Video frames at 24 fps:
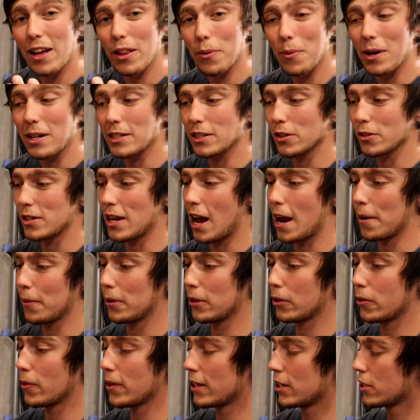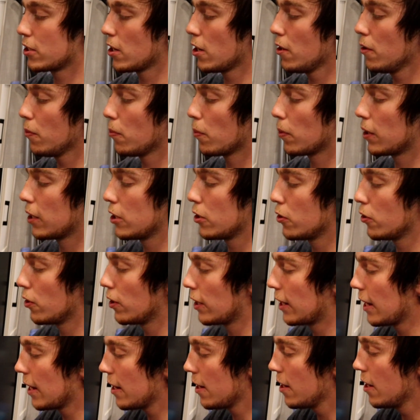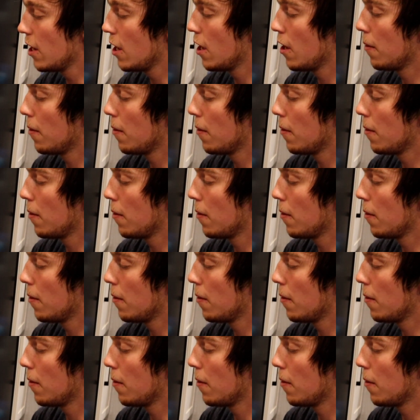Otherwise, it'll die really quick. So we're going to do it again.